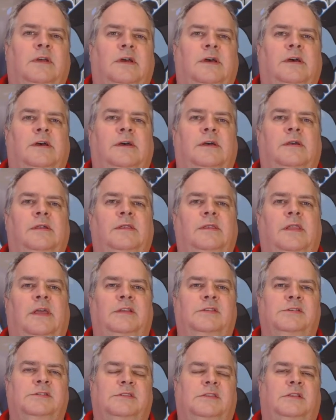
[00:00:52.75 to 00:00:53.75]

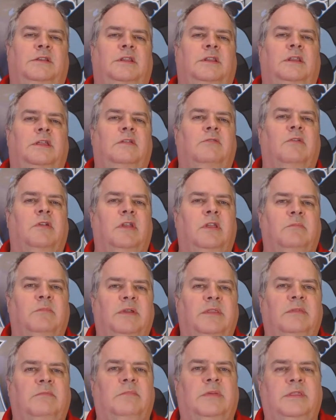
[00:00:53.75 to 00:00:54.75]
not just the nitty-gritty,
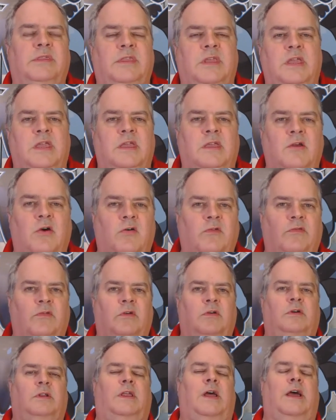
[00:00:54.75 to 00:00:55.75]
but the
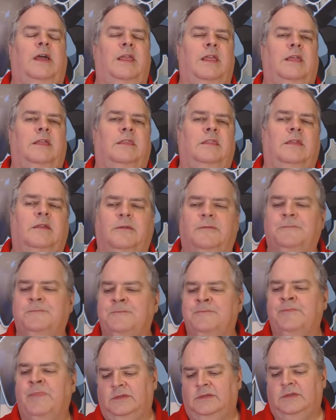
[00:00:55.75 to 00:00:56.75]
overall high end here.
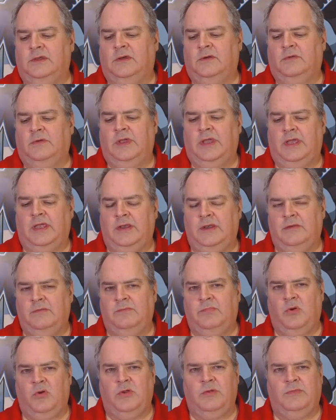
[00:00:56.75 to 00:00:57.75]
So at
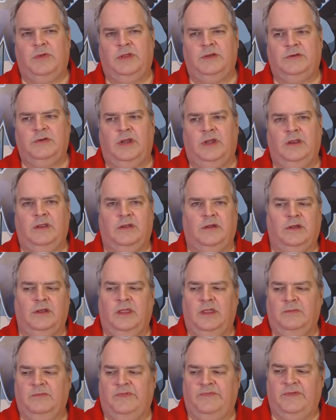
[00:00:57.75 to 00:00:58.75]
Pokemon trading
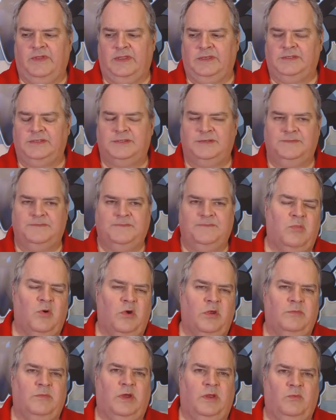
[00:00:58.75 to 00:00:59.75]
card game events,
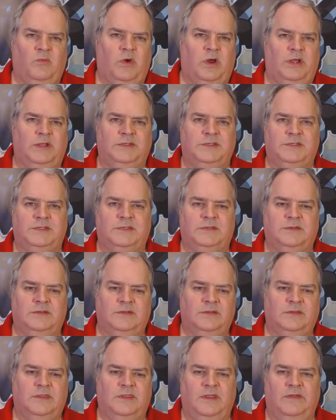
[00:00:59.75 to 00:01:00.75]
Pokemon wants
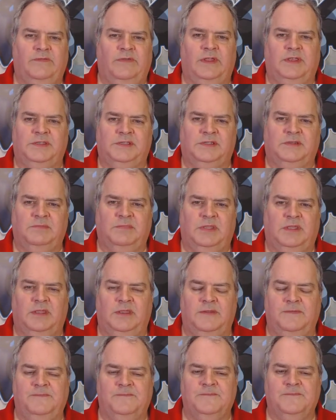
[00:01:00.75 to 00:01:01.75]
the events to
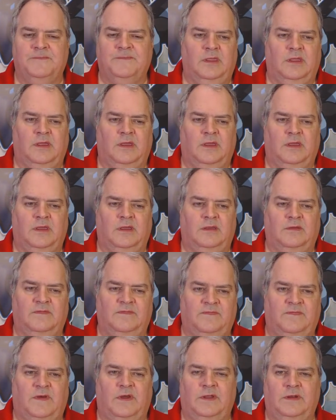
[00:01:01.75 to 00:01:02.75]
be
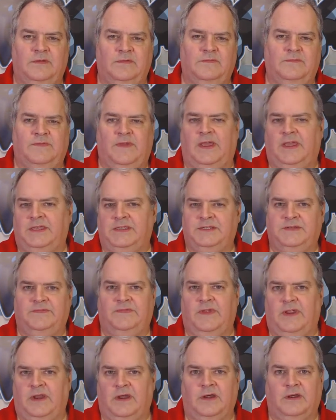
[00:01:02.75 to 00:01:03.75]
fun, fast,
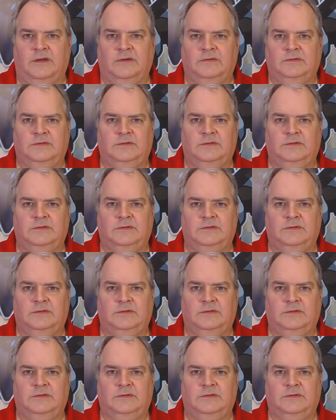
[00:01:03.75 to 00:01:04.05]
fair,